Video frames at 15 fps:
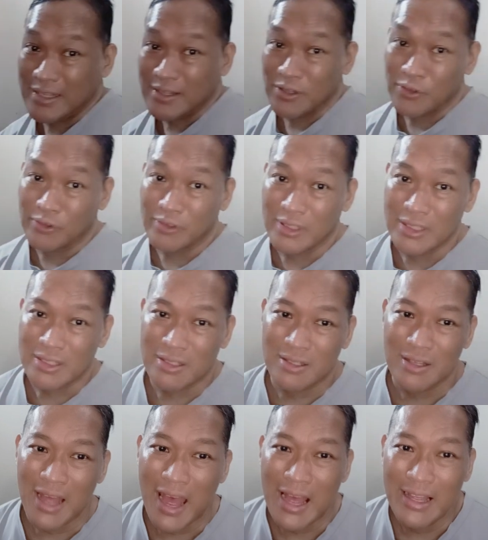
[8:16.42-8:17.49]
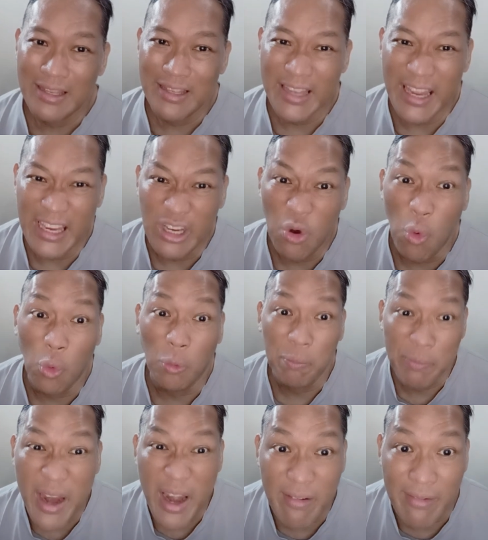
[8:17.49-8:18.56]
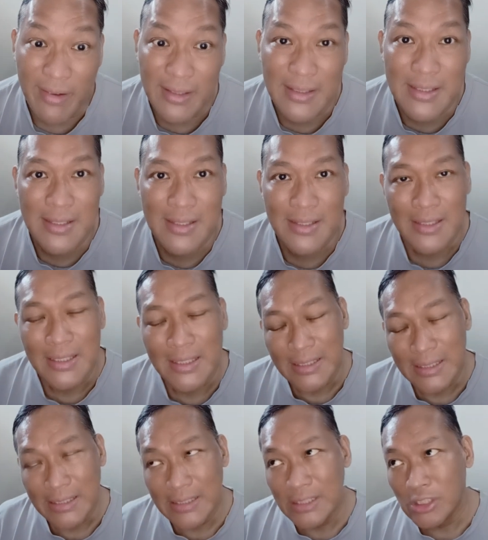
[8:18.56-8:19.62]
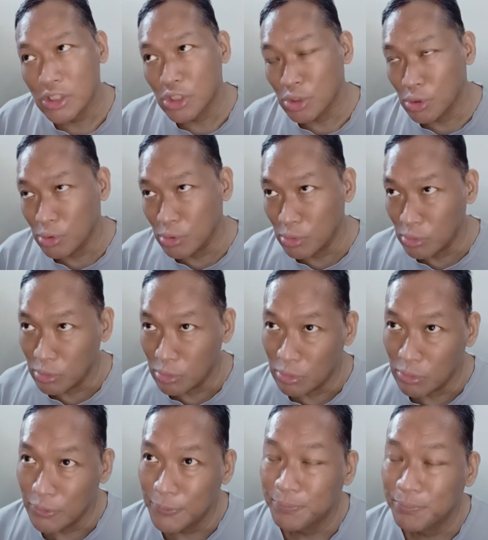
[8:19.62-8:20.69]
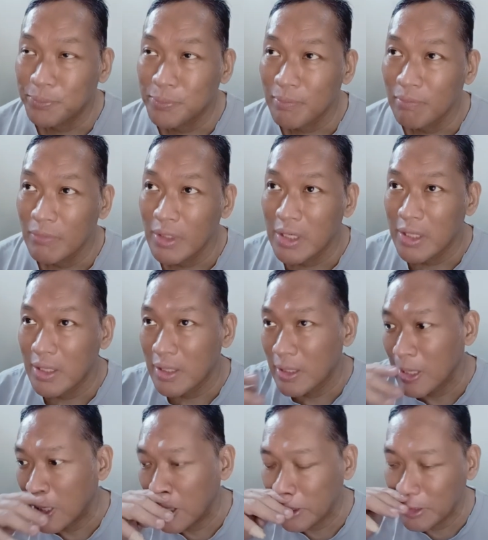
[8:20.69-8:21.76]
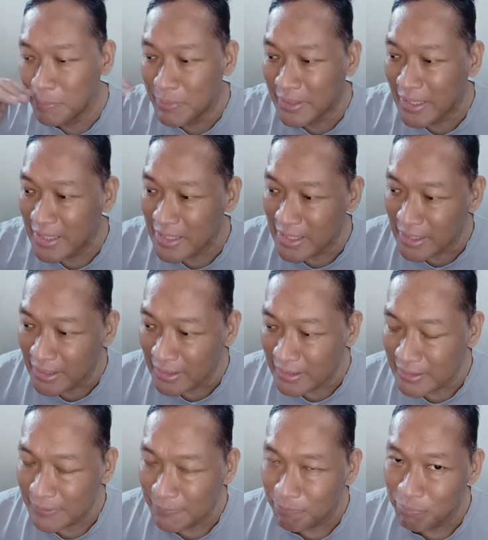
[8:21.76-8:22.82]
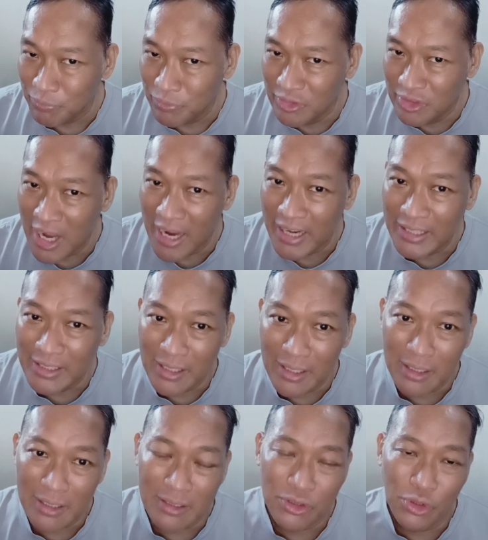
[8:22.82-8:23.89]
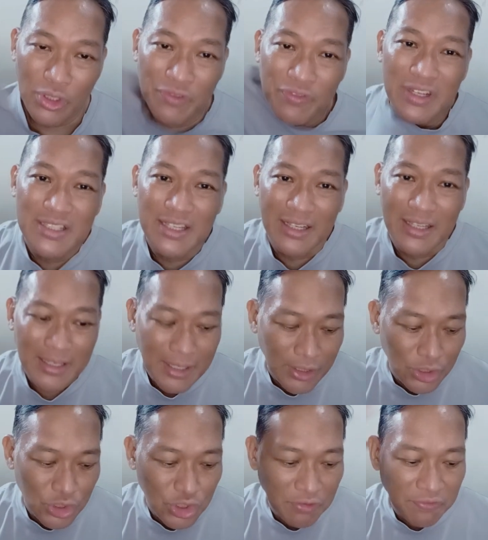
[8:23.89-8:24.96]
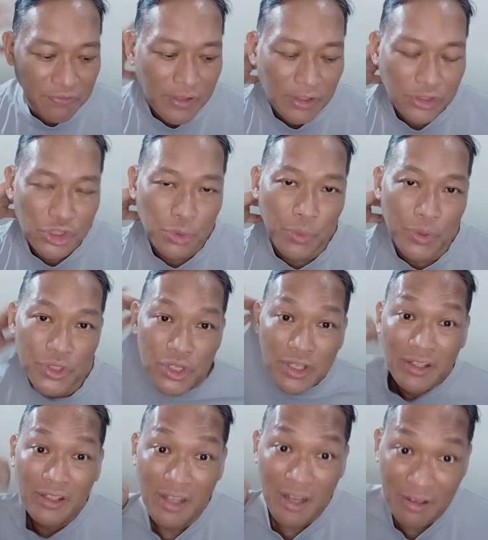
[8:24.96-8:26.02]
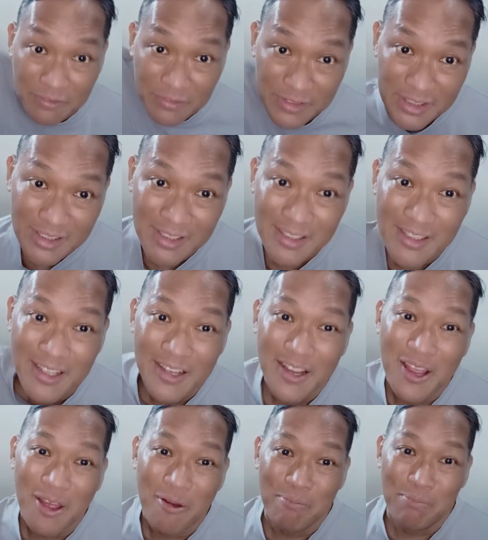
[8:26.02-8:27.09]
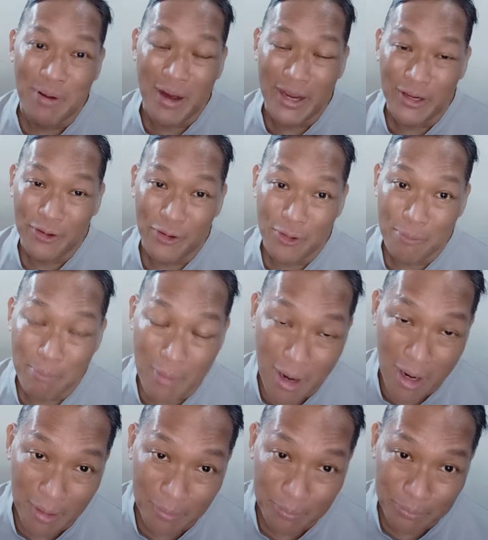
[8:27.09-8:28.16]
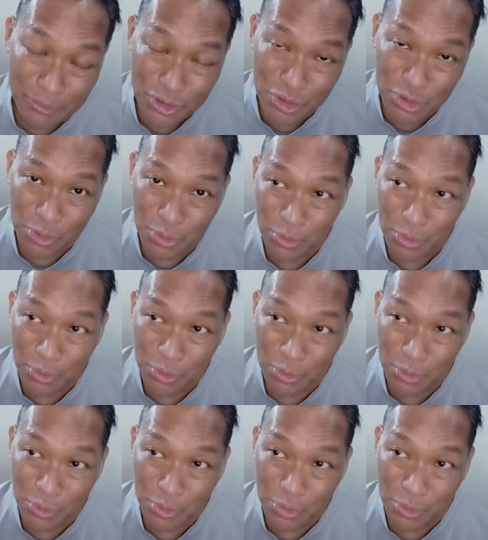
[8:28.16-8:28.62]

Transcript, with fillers: you know, this a hole parents. So, uh, in the beginning, Dinah, you know, even as a kid, she felt she wasn't loved by her mom. So